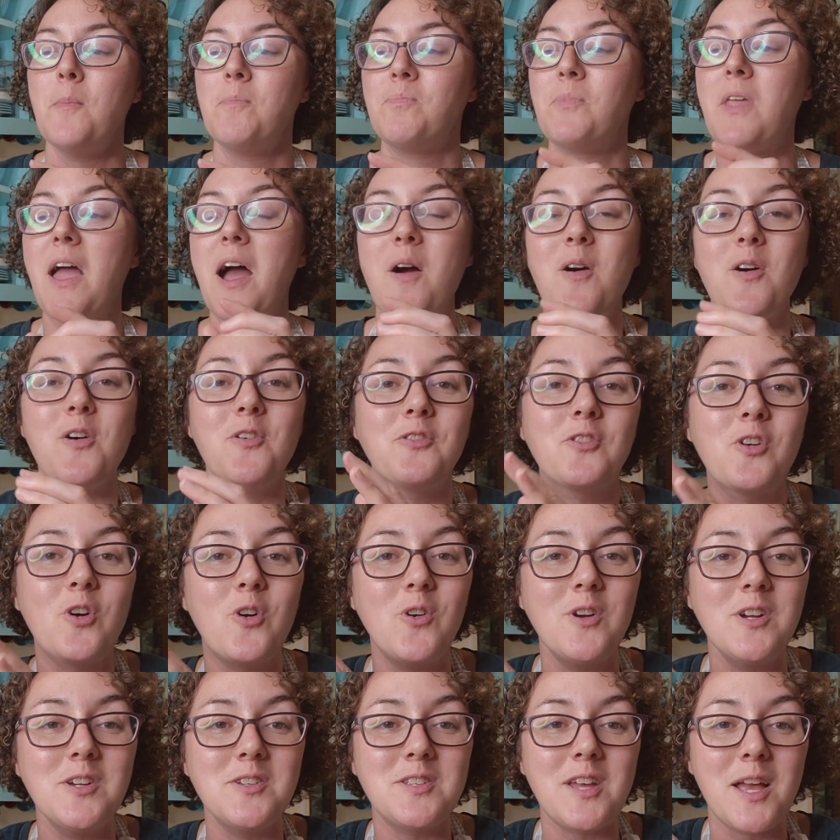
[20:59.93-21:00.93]
Now, of
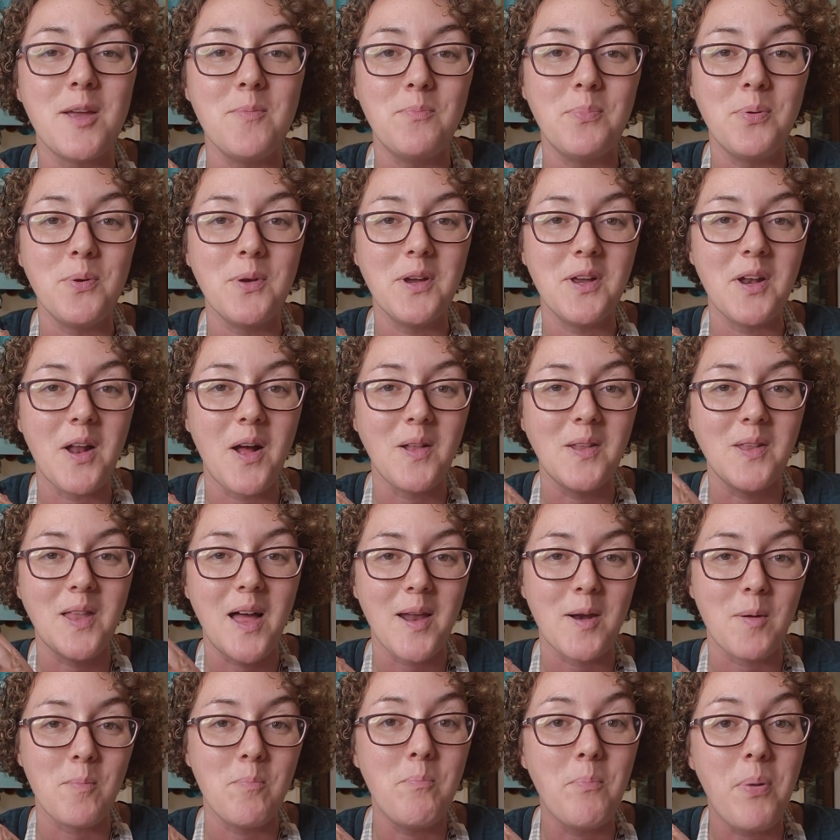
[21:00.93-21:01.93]
course, I put a
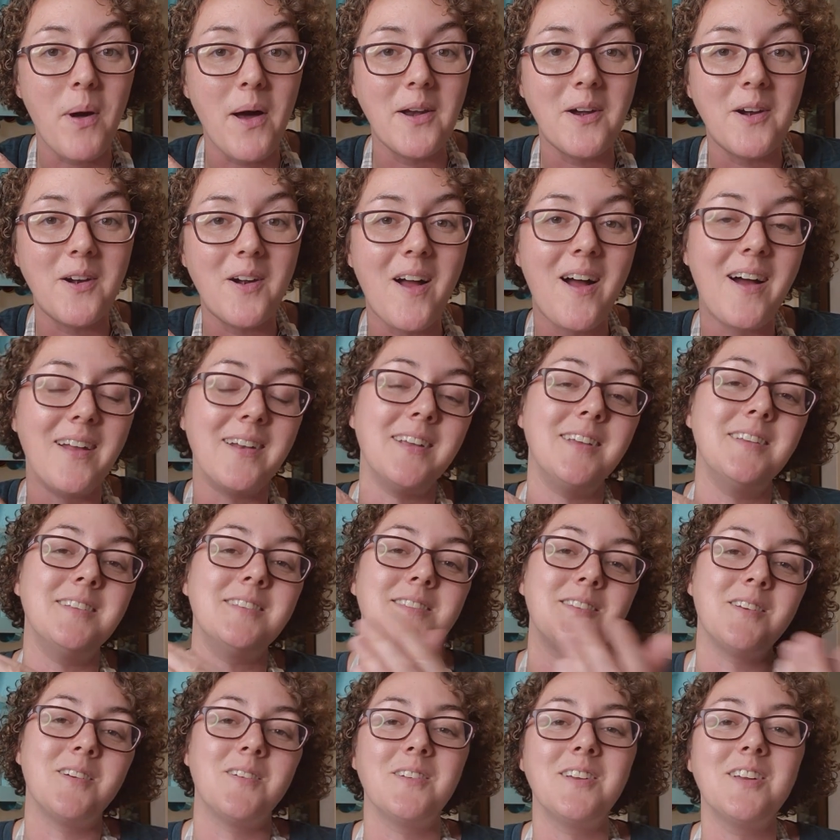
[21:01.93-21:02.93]
lot of butter on it,
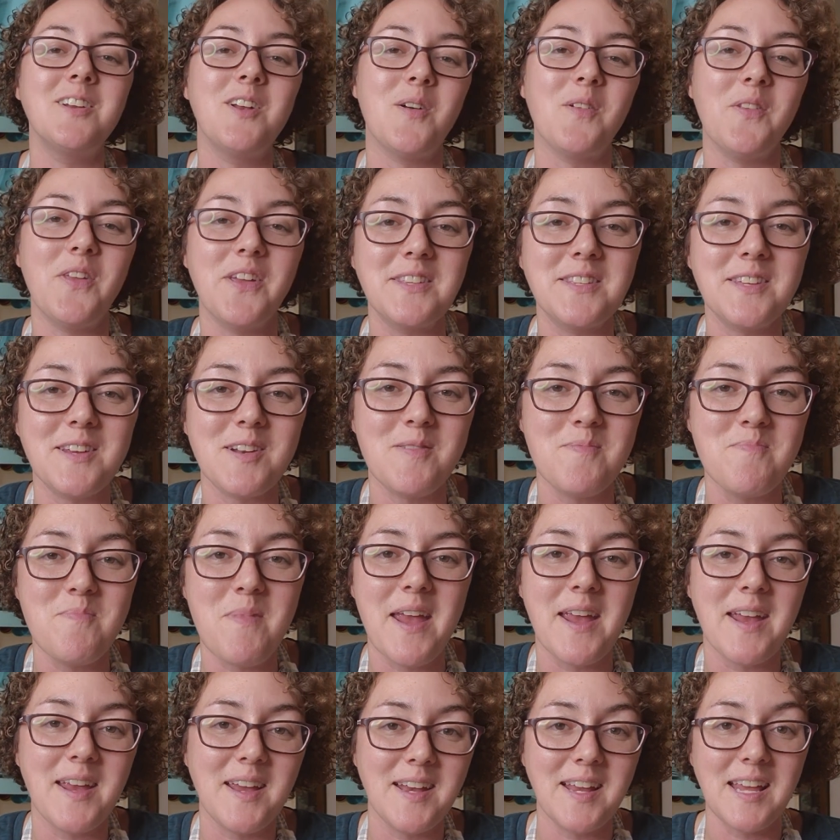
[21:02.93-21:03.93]
so, you know, that's going to
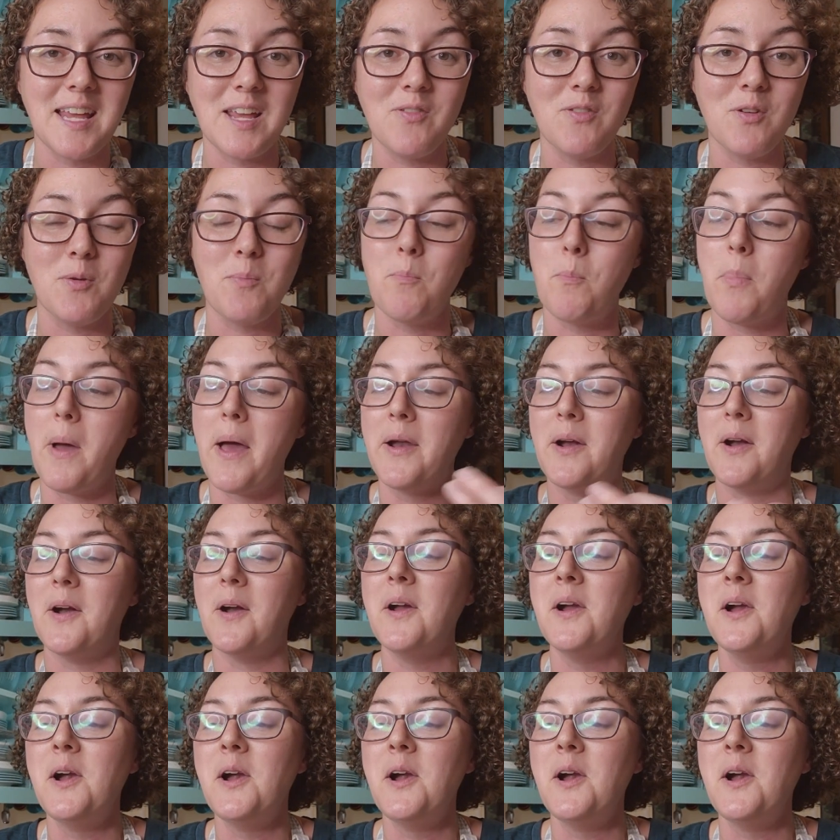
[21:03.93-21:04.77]
make it even better,